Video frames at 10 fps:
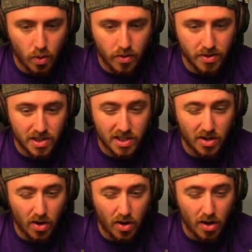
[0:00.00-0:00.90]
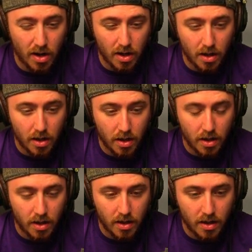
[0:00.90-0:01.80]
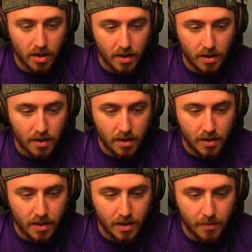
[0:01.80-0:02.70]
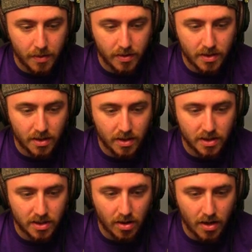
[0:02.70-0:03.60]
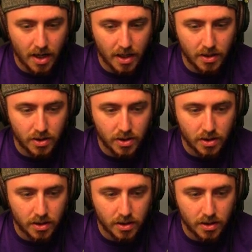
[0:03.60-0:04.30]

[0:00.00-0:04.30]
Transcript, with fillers: Or the Scar. I need some tools. I need military tools. Scar H.